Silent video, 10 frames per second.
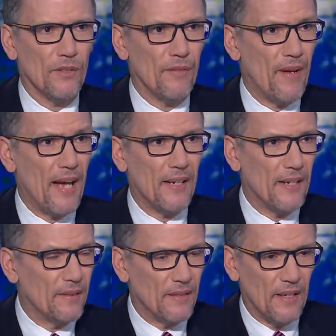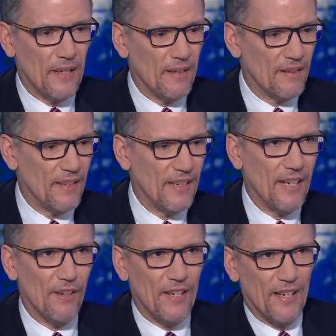Nevada and, uh, and then
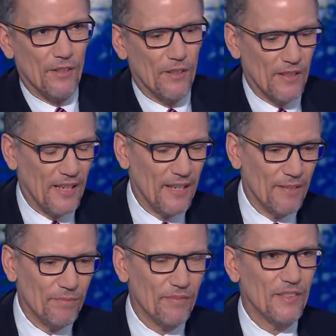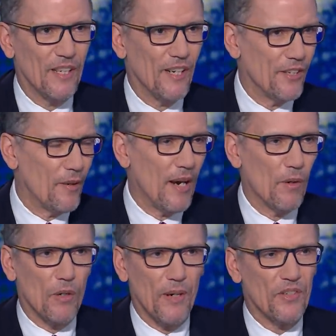I'll handle uh, mm-hmm. your Iowa
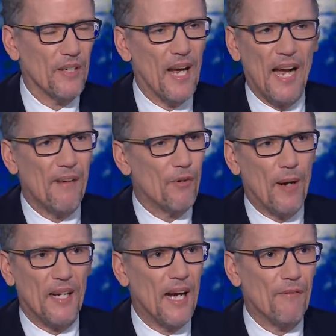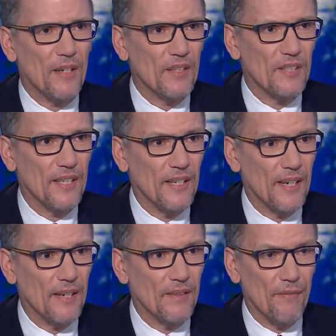question. Yeah, I have great confidence in
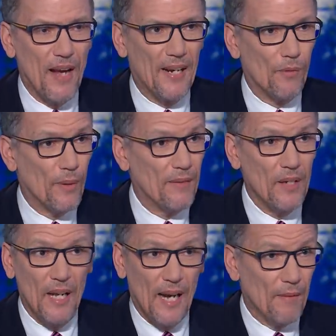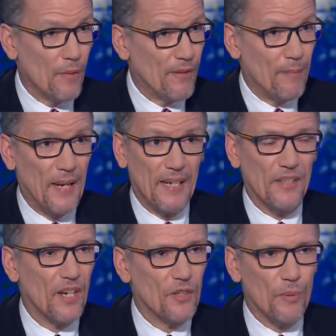uh, Nevada. We've, we've been in
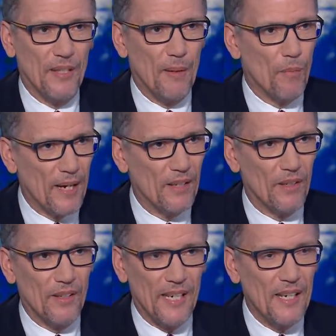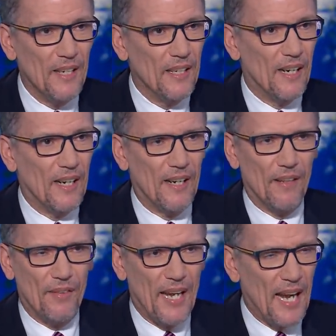touch with them regularly. Uh,
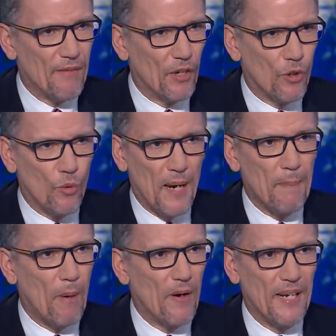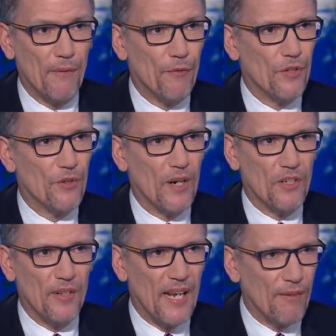they have a great party
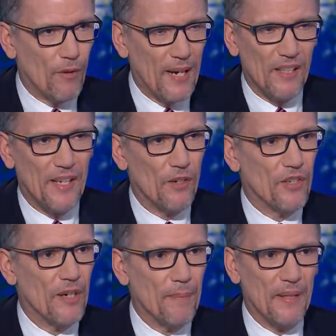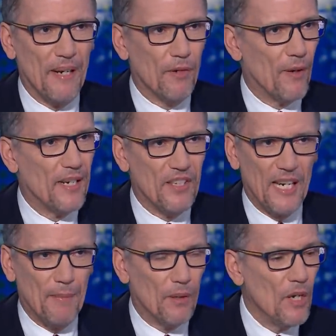infrastructure, they have great leadership, and they have a great
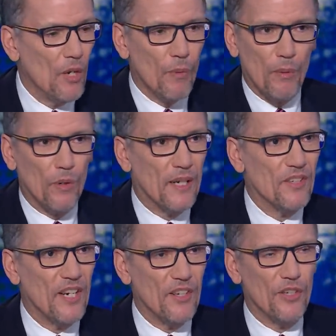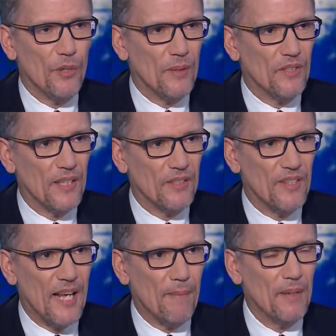team, and we will continue to assist
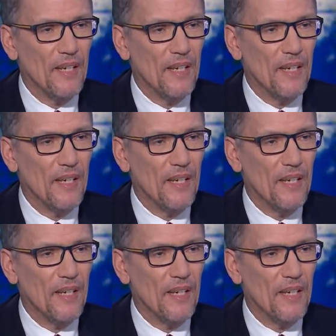them